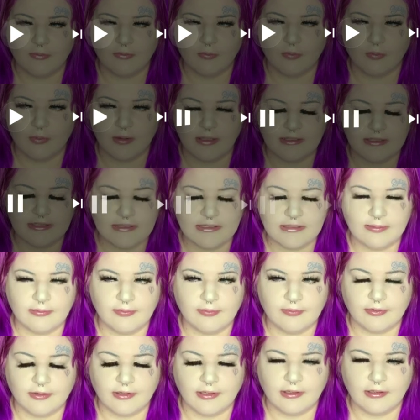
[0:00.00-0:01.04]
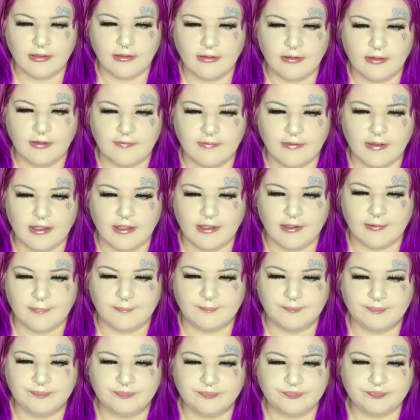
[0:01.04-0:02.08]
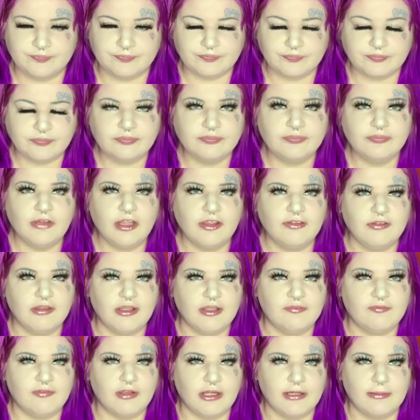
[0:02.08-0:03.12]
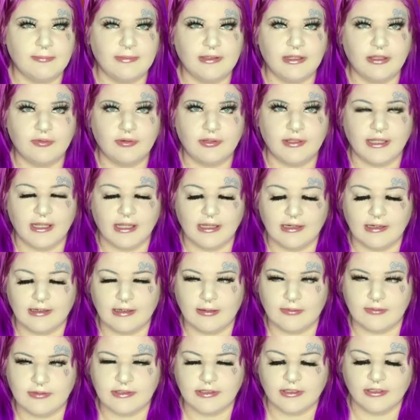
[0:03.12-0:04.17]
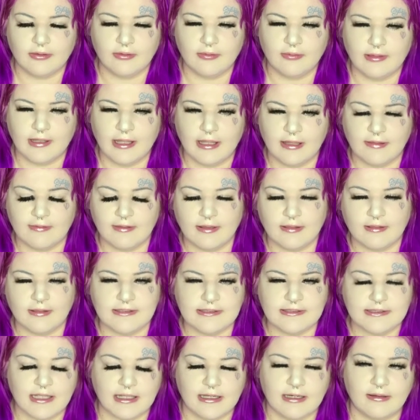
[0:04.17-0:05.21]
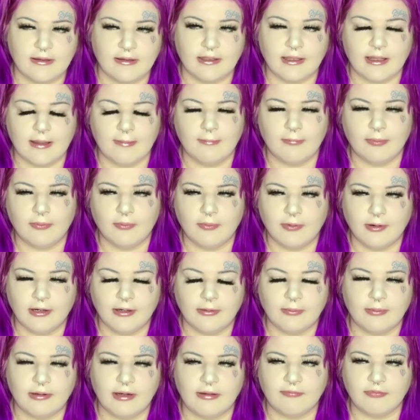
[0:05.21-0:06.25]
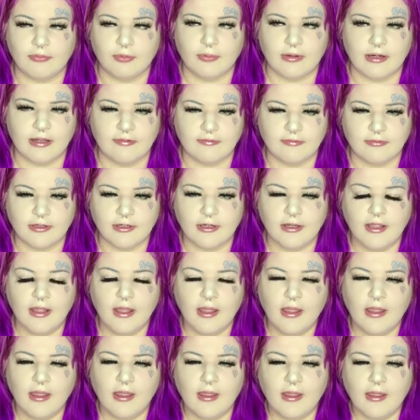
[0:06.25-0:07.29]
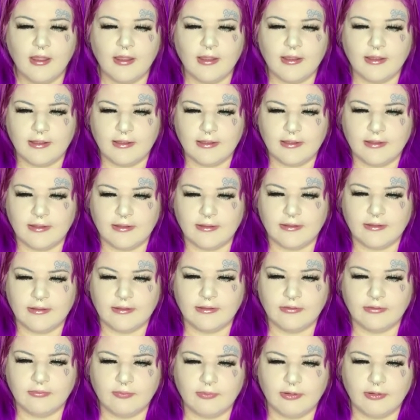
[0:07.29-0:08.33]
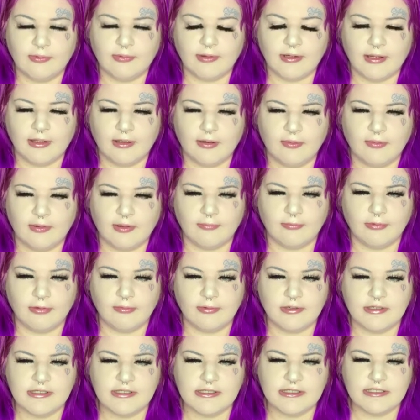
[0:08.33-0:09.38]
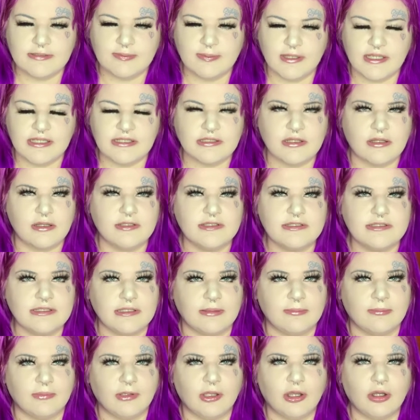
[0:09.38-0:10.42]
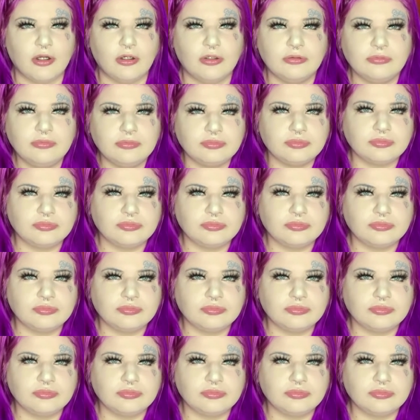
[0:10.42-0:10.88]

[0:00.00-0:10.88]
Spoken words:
Once before, and then they invited me out again, and I was like, okay, like, let's get it, like, I'm bored, whatever. And we went out, and we went to this place called Simcoe.